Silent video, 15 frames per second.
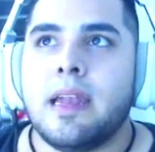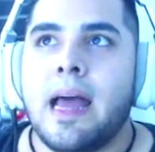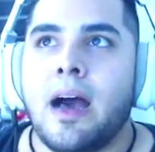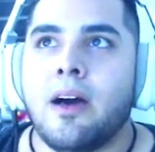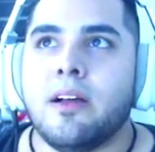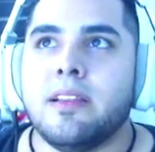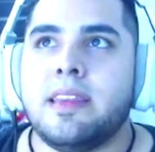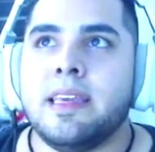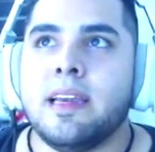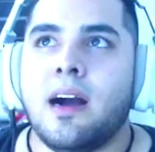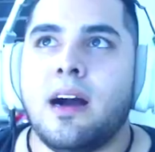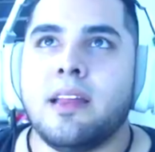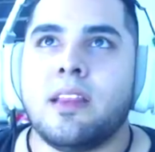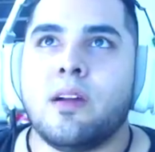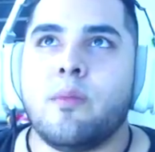Now, the
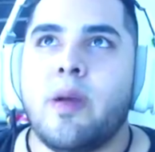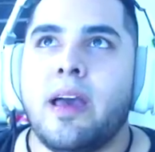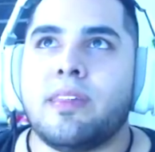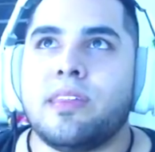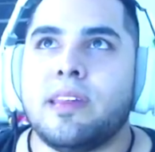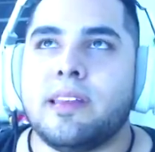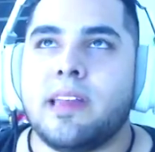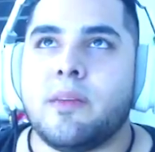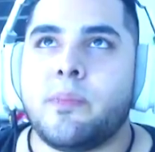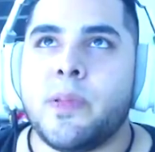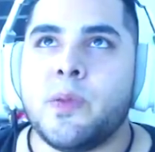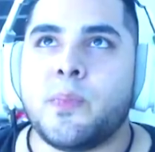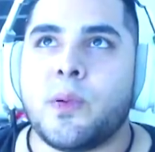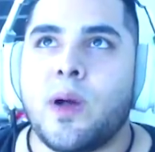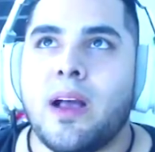other method that
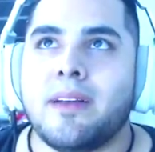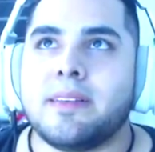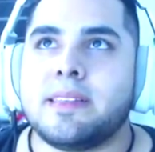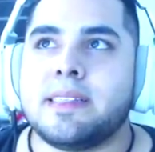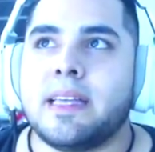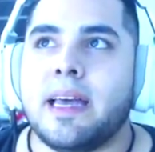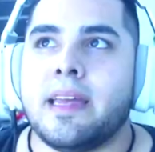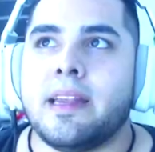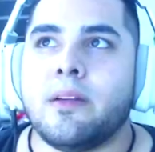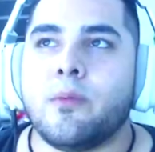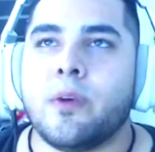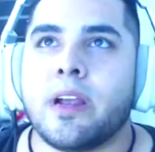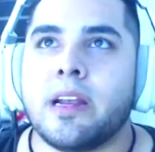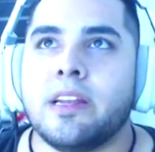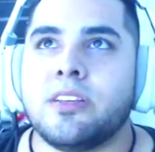people have said,
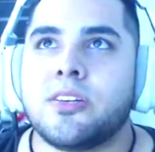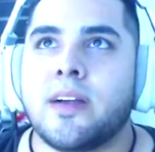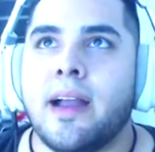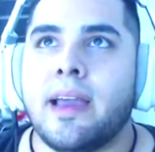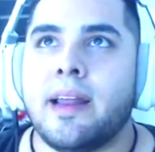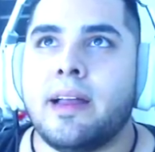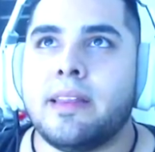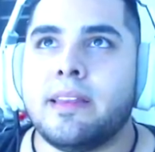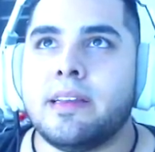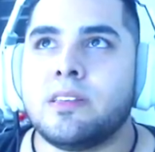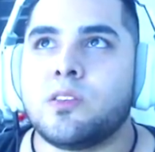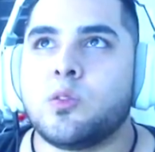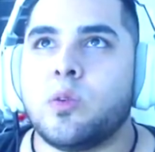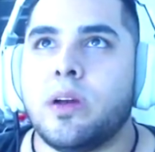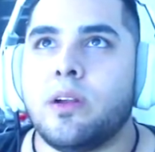and we're going to try it on
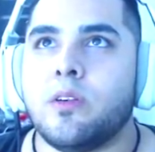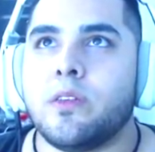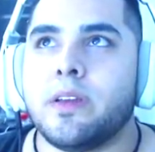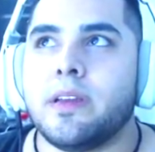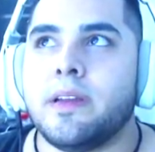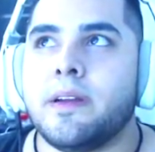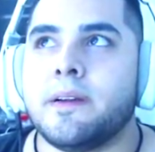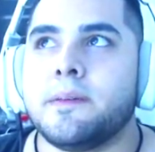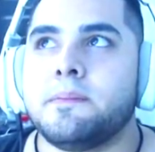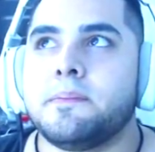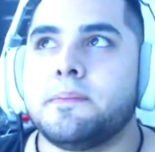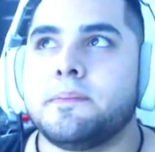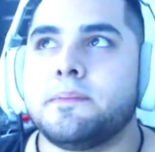this one over here,